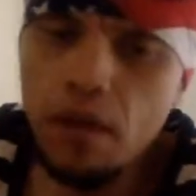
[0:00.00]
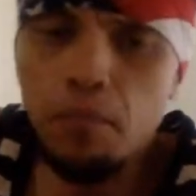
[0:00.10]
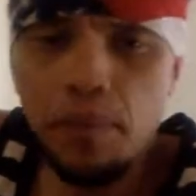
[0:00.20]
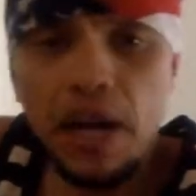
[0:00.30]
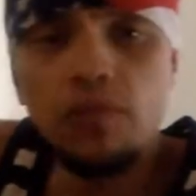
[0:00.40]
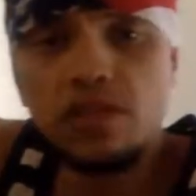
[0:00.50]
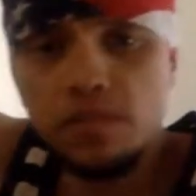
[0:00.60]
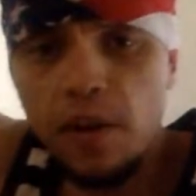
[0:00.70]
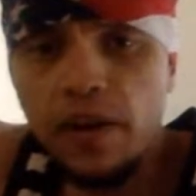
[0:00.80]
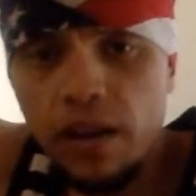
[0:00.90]
But I was
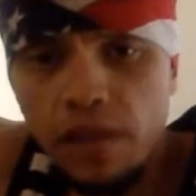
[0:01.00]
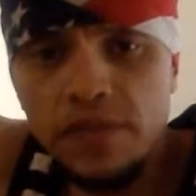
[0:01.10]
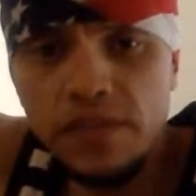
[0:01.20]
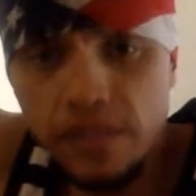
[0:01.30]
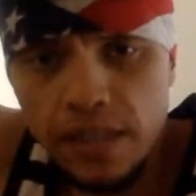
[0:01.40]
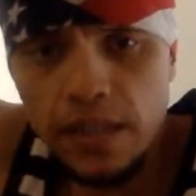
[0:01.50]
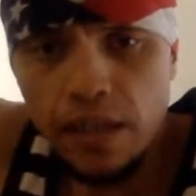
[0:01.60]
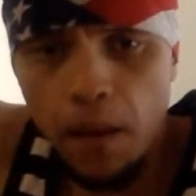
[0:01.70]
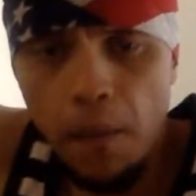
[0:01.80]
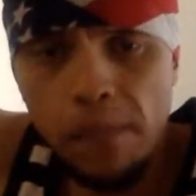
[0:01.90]
smart enough to see
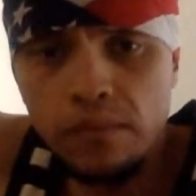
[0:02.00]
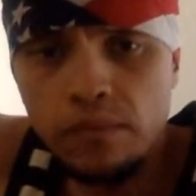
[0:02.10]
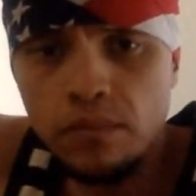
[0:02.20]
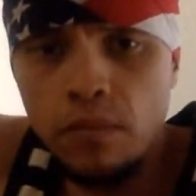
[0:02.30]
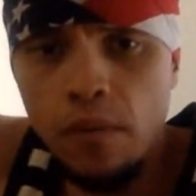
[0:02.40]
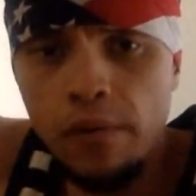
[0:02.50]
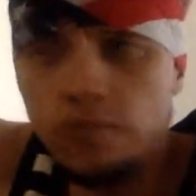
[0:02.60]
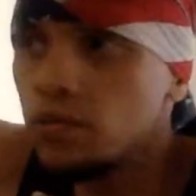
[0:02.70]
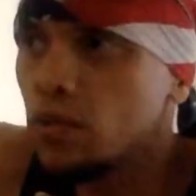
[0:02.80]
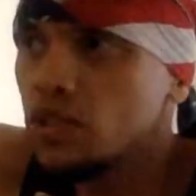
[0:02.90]

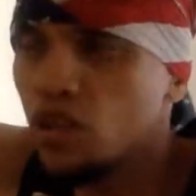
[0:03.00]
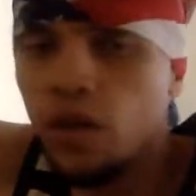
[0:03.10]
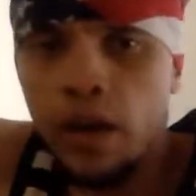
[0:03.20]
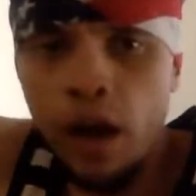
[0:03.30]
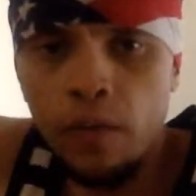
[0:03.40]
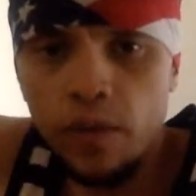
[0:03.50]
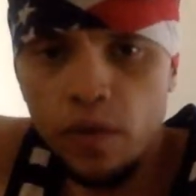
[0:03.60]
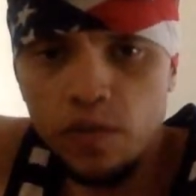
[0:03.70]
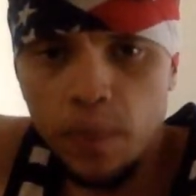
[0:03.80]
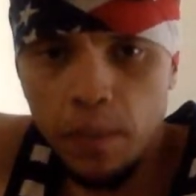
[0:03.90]
what was going on with
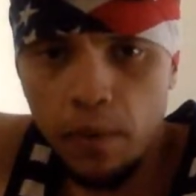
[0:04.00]
those people.